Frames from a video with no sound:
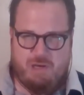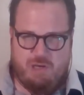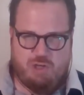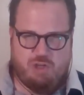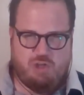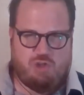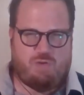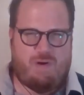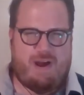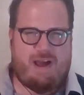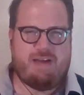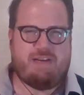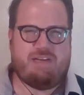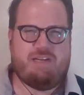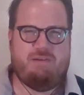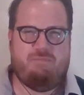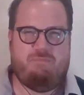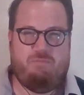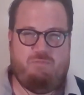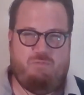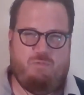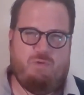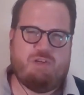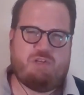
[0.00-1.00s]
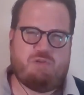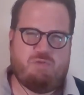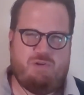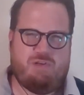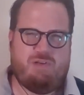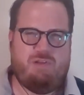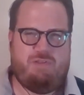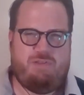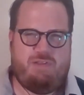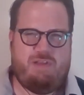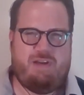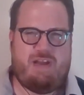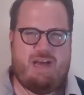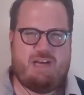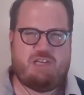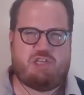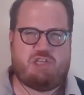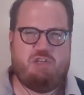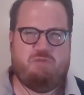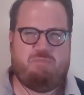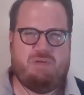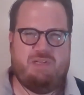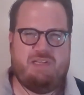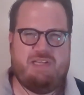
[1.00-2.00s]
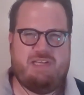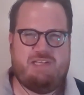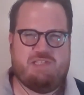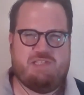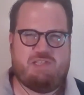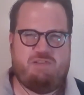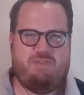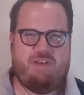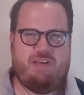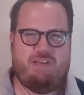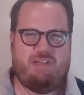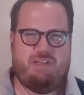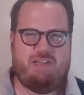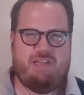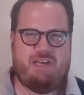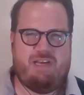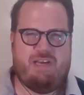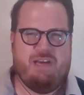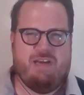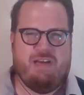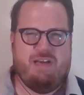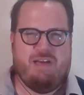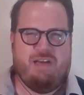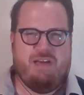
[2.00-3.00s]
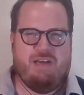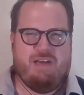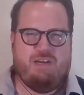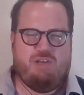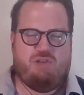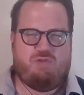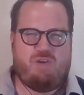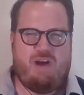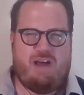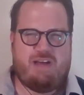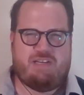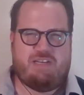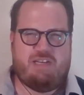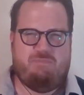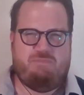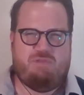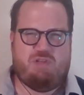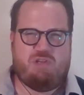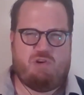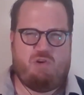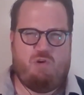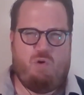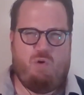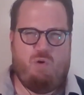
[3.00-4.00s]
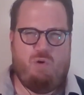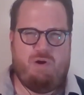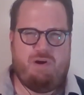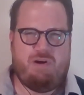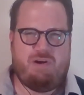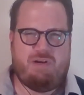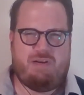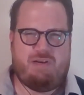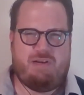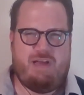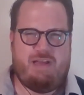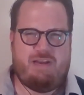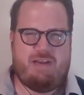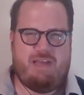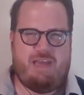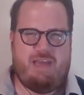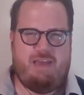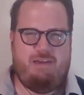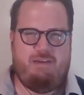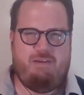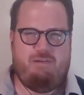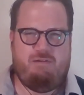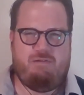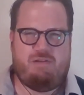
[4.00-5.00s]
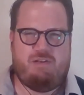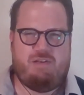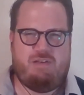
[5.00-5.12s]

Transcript: dragged him, which were the national police of Italy, dragged him to court, and he,